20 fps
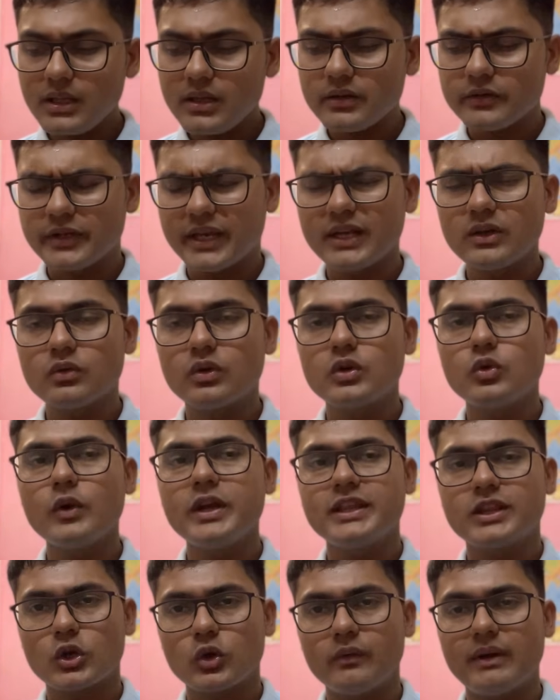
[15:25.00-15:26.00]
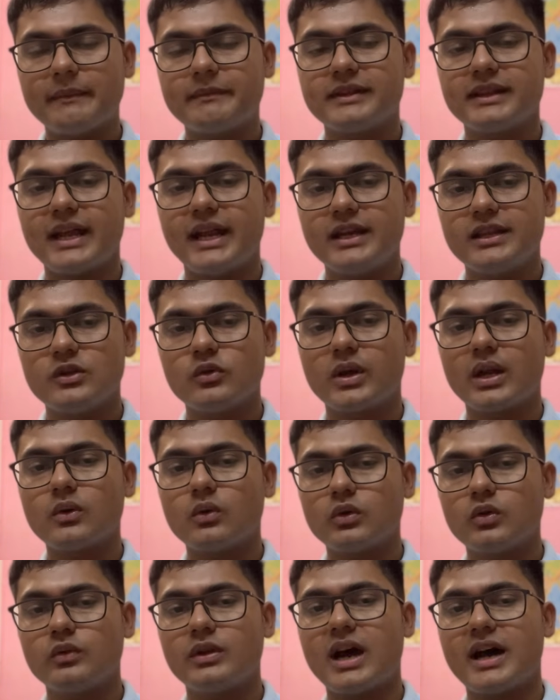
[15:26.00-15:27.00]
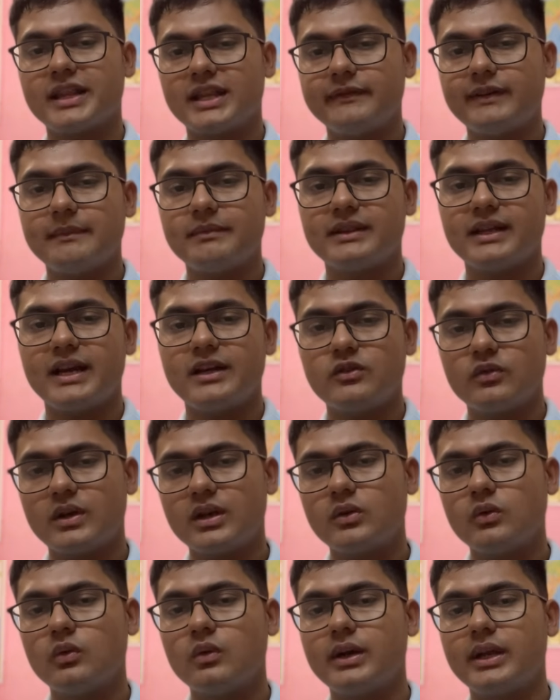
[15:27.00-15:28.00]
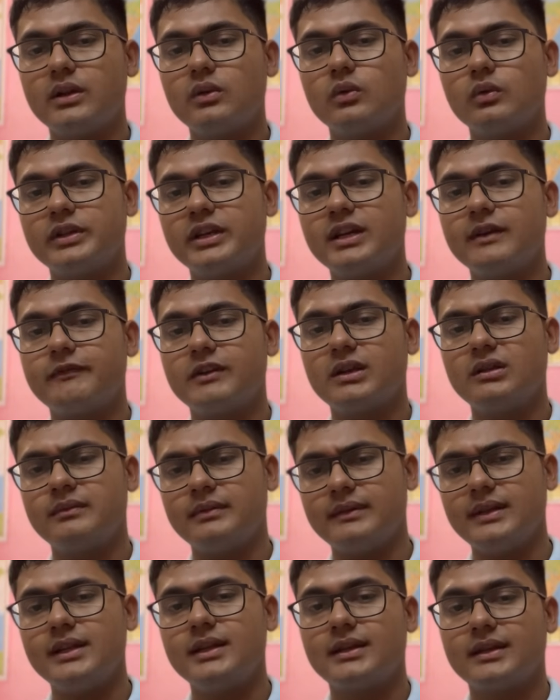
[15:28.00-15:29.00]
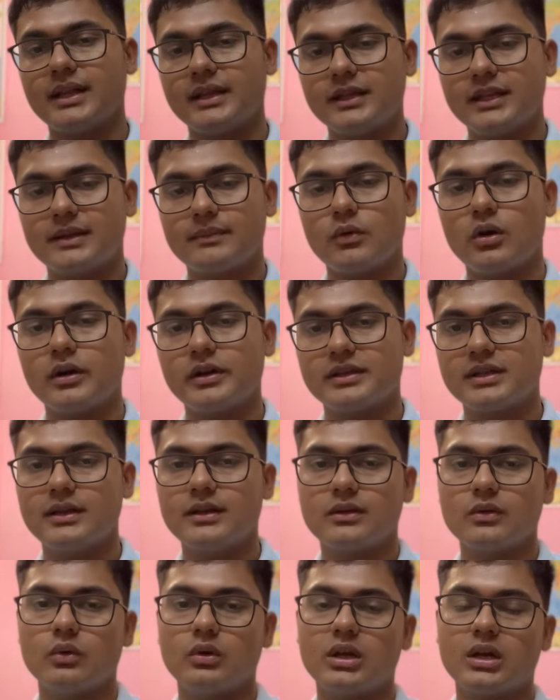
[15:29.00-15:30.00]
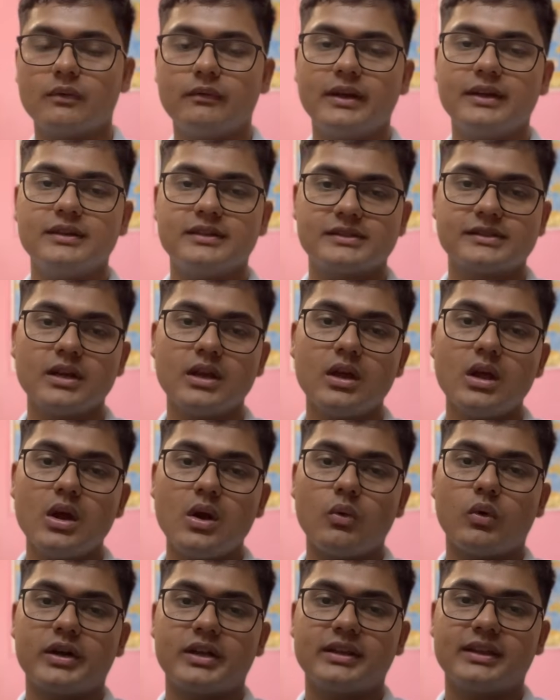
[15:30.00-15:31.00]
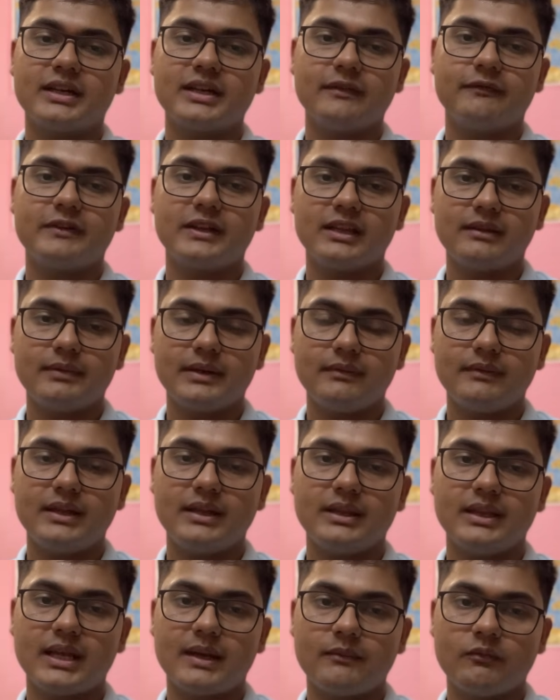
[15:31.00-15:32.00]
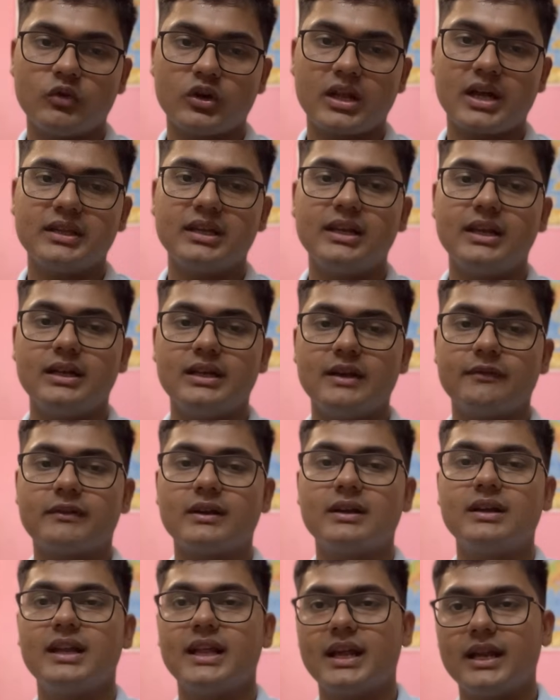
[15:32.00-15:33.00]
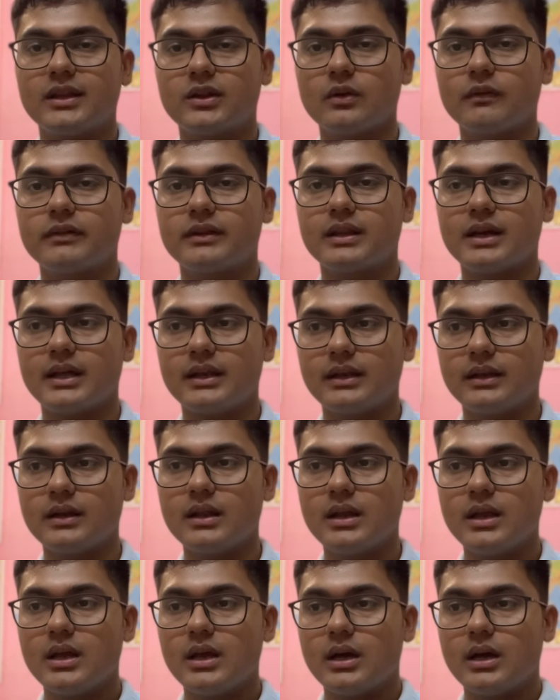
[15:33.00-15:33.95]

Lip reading: You can go to ISRO websites, you can go to NASA website, you can go and know the difference between sunspots and solar winds, what is the difference between them, what are the different layers of sun,